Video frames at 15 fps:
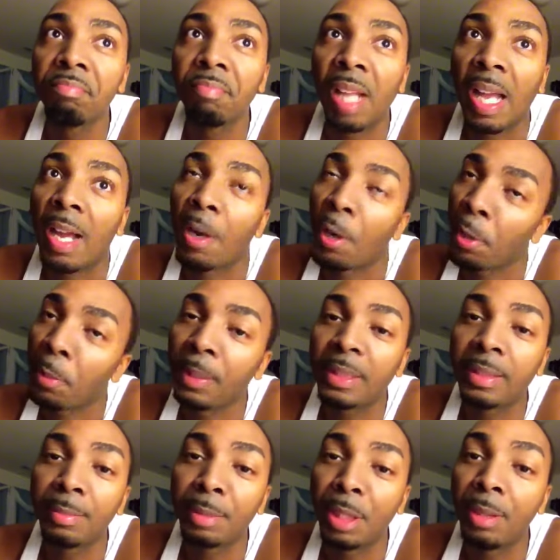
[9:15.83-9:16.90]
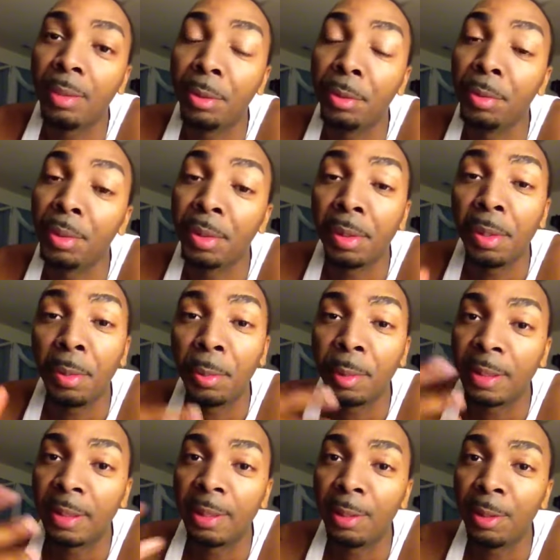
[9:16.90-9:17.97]
I hope it's some good news. You know, it was
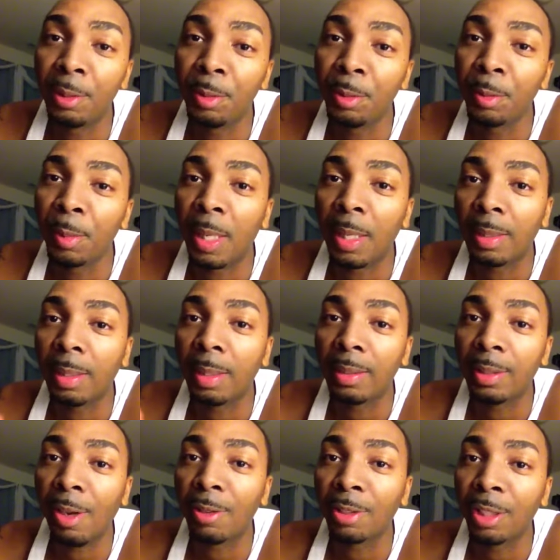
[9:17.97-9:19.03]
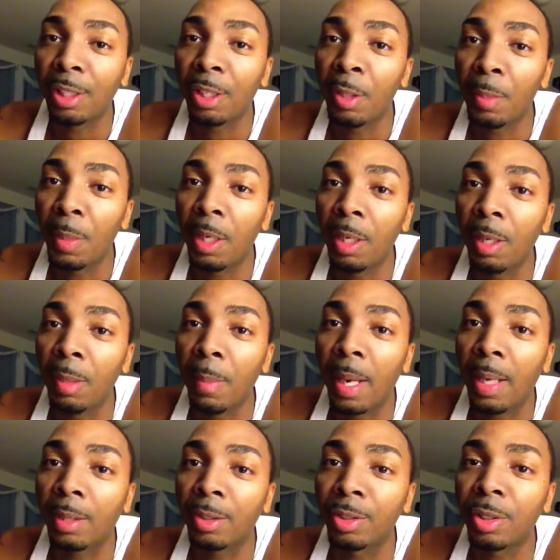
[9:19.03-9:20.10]
good news when I did talk to the community
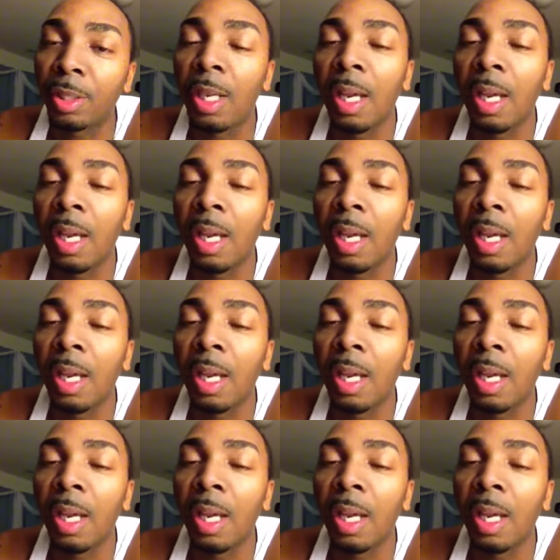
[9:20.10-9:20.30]
manager.